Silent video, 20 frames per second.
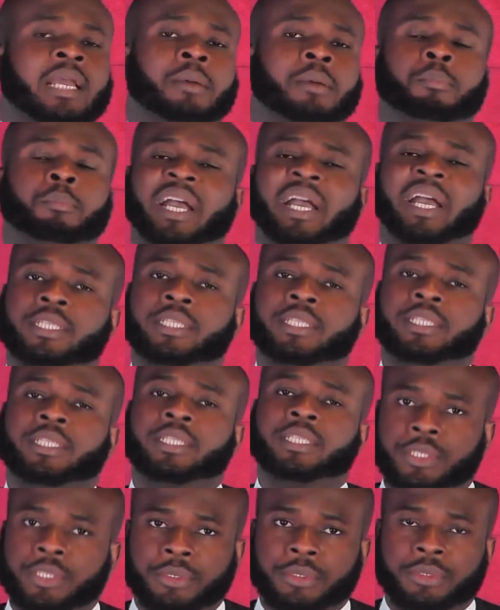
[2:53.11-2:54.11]
mind
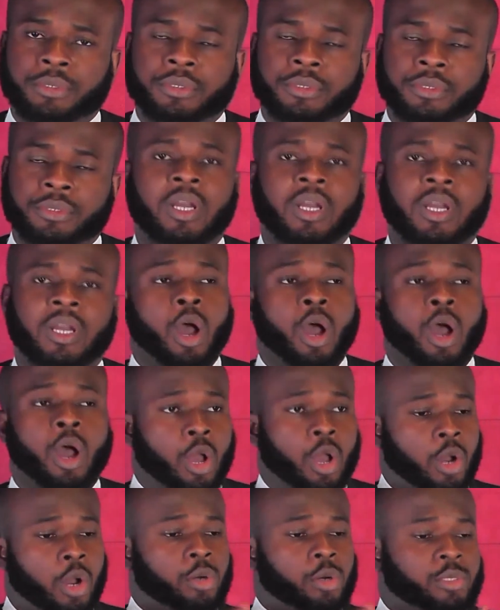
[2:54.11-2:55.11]
you,
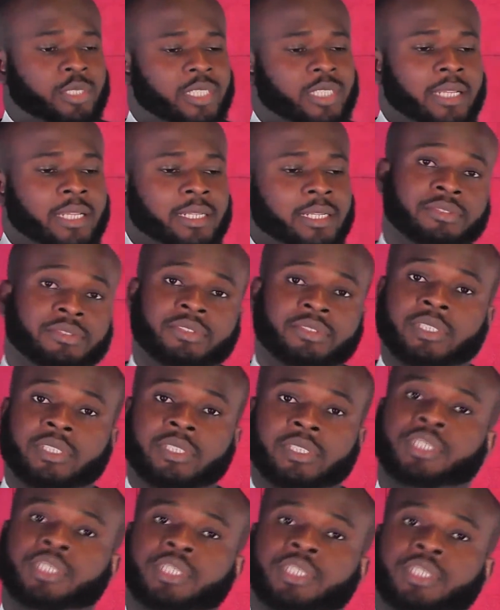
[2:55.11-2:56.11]
alternative
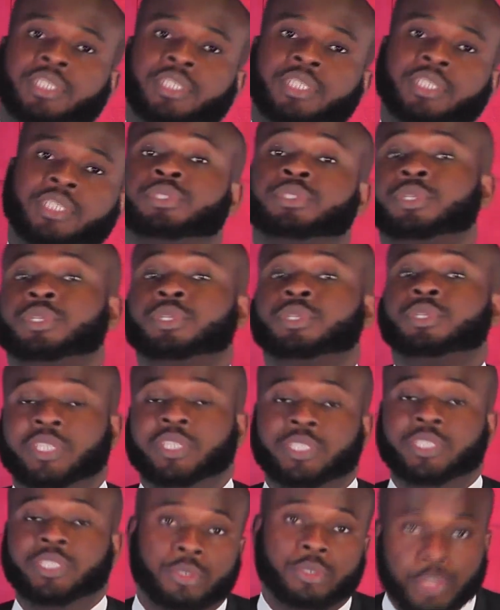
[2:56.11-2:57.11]
dispute
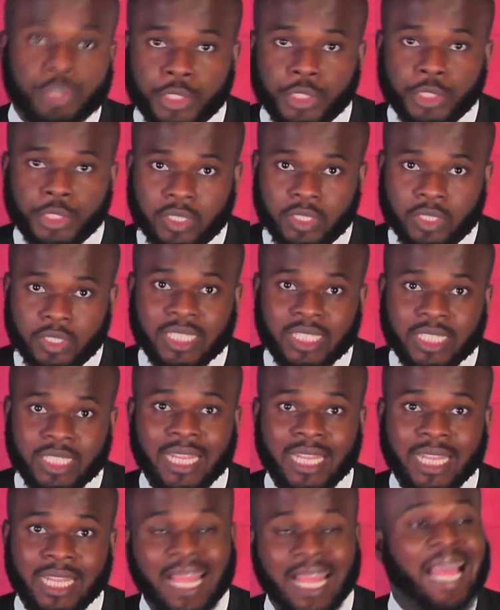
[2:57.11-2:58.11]
resolution
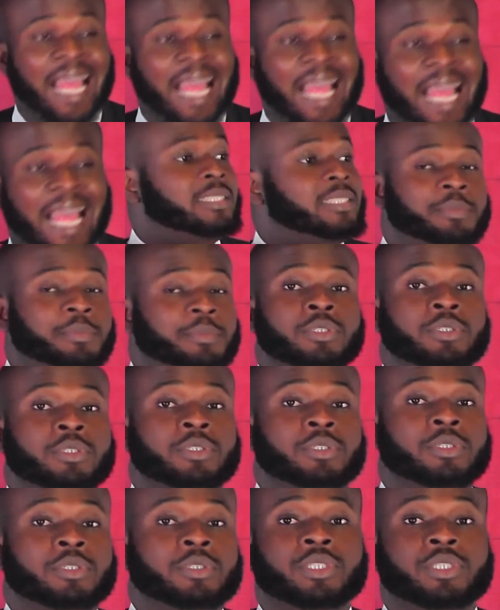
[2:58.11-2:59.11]
and
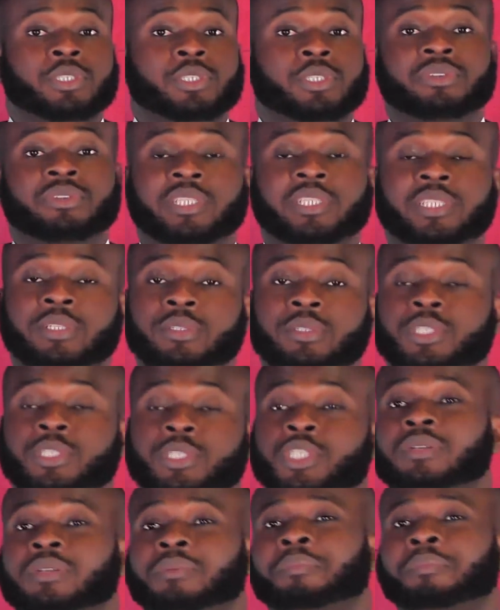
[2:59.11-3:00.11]
dispute
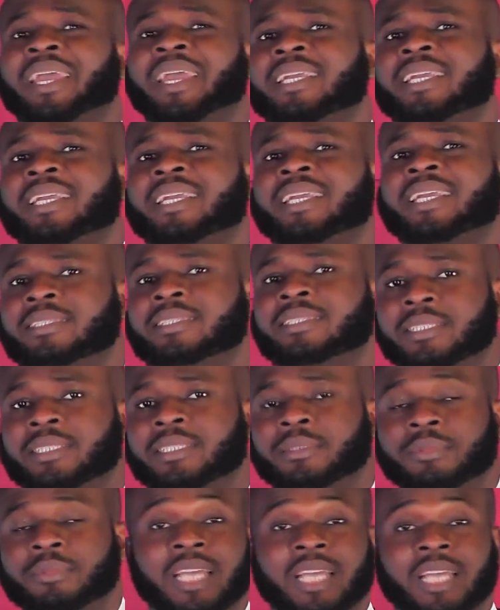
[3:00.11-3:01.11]
resolution
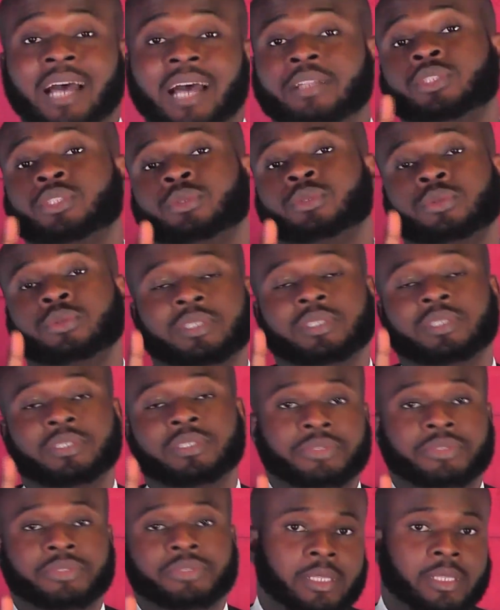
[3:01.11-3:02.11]
mechanisms are two
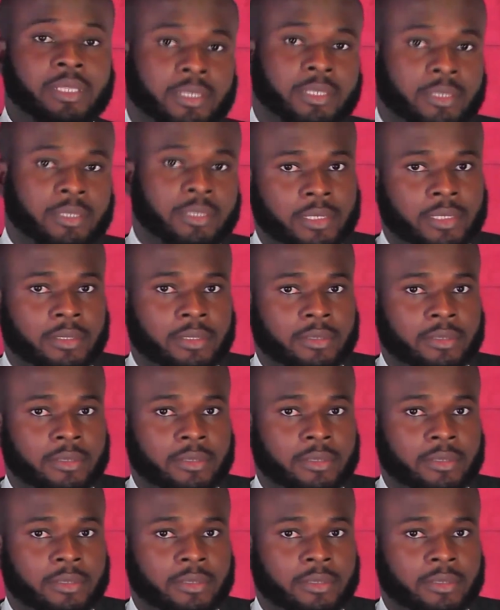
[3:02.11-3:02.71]
different things.